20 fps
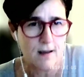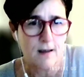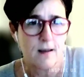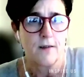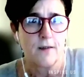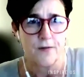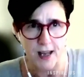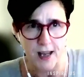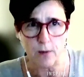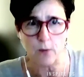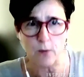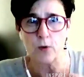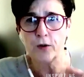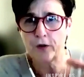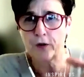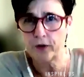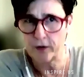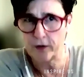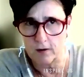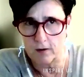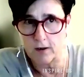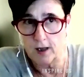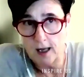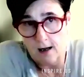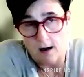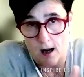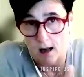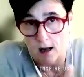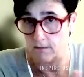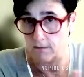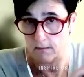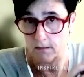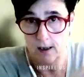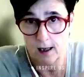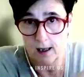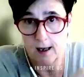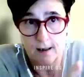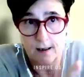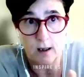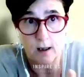That was and
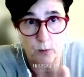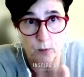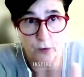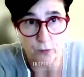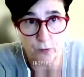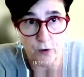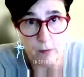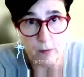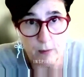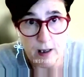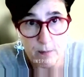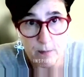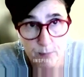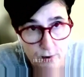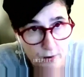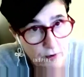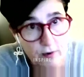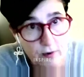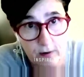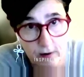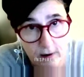that was very important,